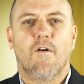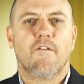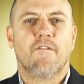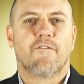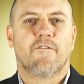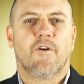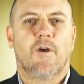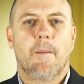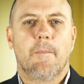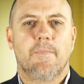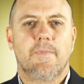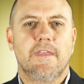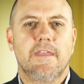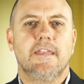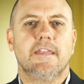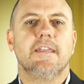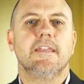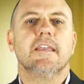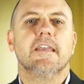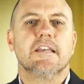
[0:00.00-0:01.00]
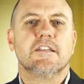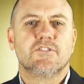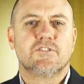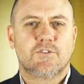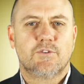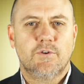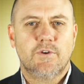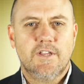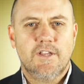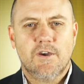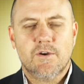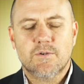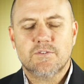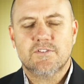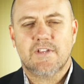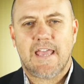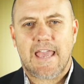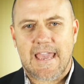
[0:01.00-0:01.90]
from the studios